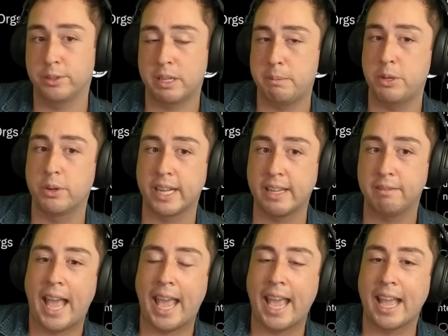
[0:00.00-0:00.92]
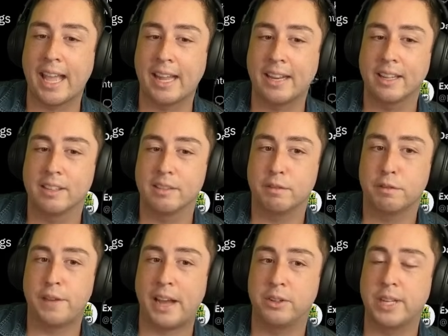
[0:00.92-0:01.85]
community and
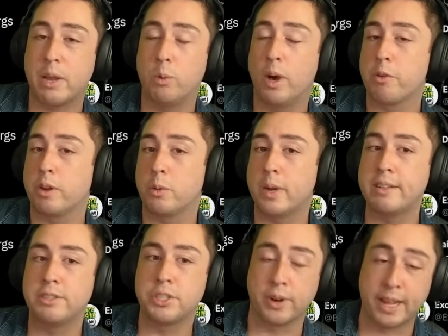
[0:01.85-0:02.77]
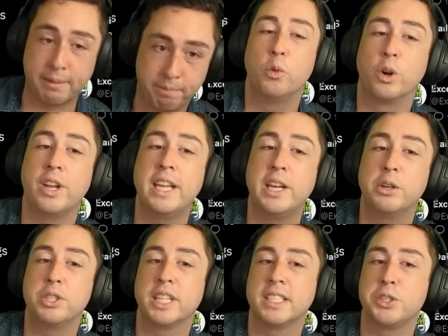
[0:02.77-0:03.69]
found a Wuthering Waves thread where he
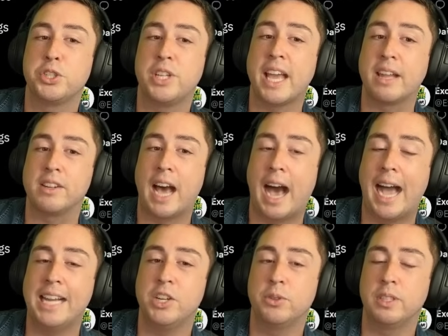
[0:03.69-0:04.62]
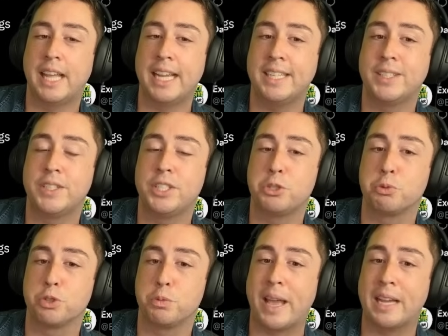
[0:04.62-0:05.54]
goes on to state, I don't like to
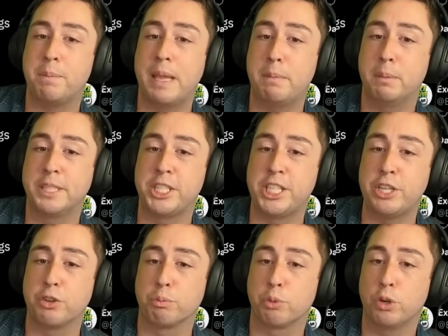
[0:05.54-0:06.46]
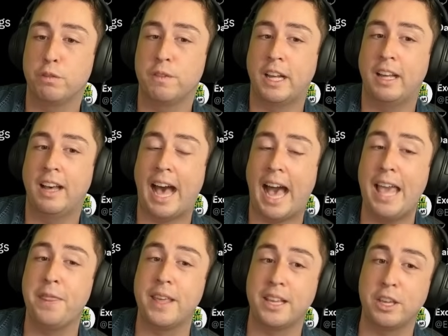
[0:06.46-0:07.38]
disrespect people, but seeing your profile,
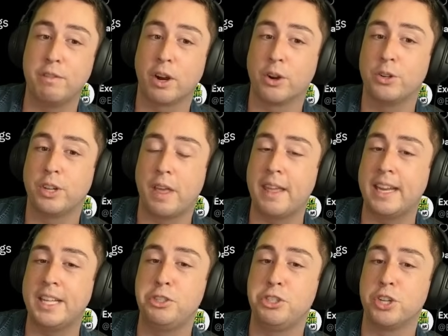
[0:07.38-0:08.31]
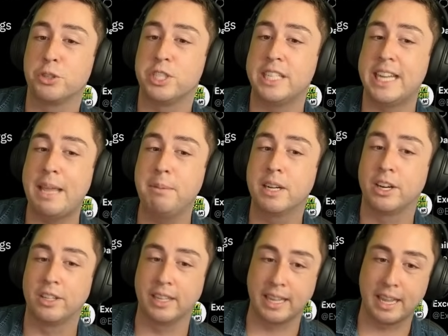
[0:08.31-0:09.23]
I think you've earned it. Then he starts name
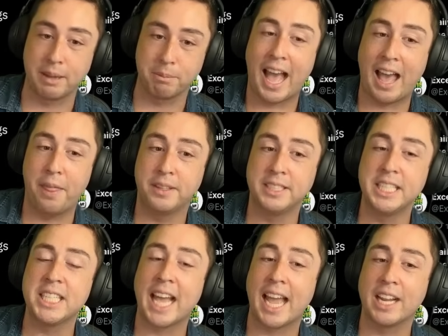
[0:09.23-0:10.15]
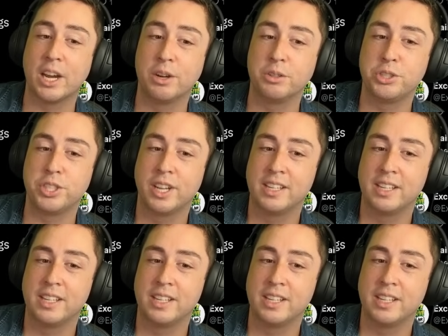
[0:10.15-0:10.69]
calling him. And then this guy goes,